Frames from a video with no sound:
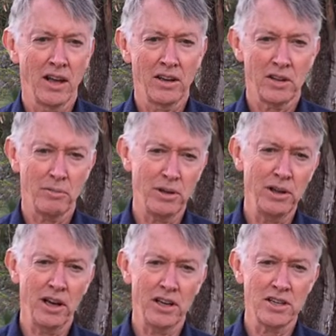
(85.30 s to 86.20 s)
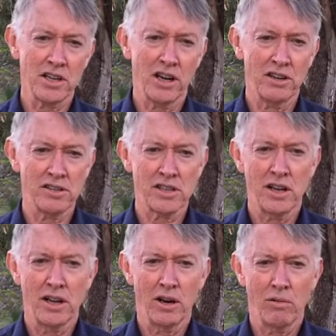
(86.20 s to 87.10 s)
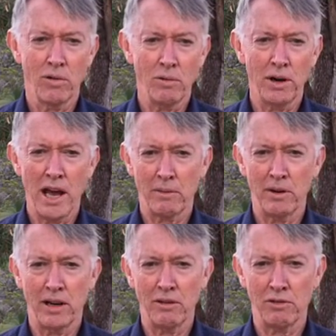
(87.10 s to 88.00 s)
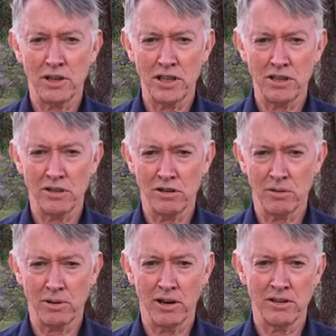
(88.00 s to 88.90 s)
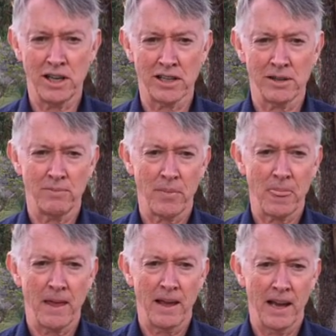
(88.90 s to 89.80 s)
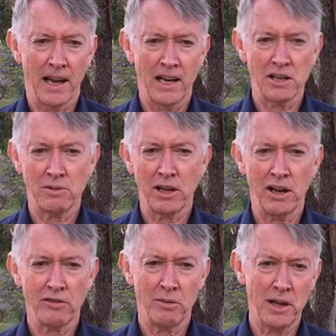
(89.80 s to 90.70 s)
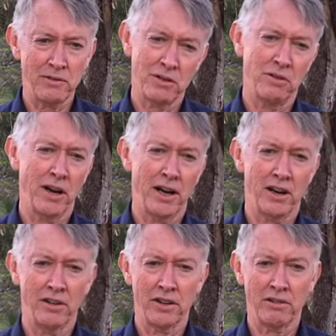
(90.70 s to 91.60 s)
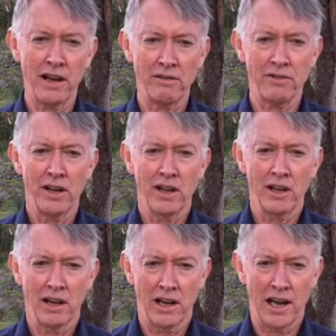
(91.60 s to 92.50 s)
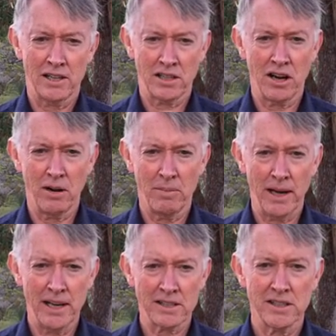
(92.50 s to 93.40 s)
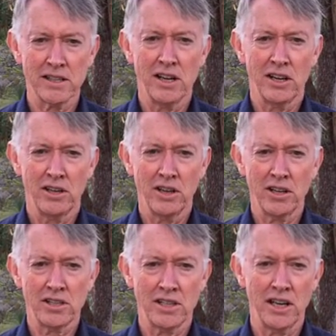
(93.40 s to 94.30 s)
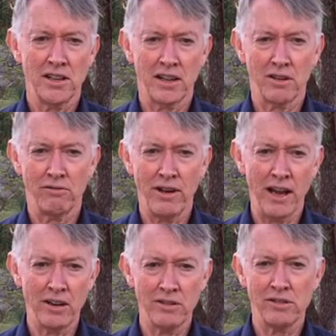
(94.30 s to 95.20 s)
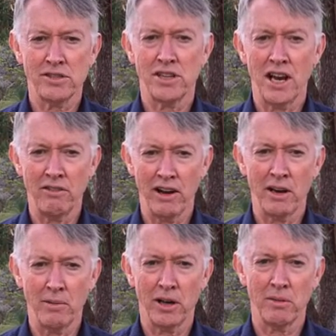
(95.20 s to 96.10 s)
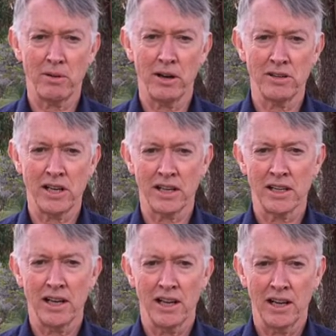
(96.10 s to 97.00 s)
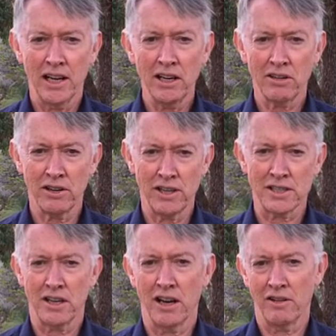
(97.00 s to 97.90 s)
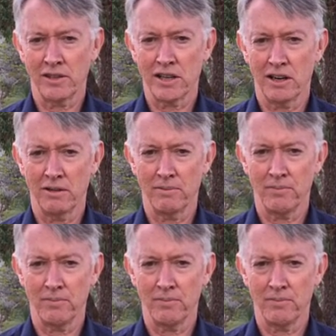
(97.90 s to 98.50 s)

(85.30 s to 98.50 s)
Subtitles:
The blue line shows what would happen if we did do the project. And as we go from left to right on the graph, as time passes, you can see that the values generated by the project increase over time.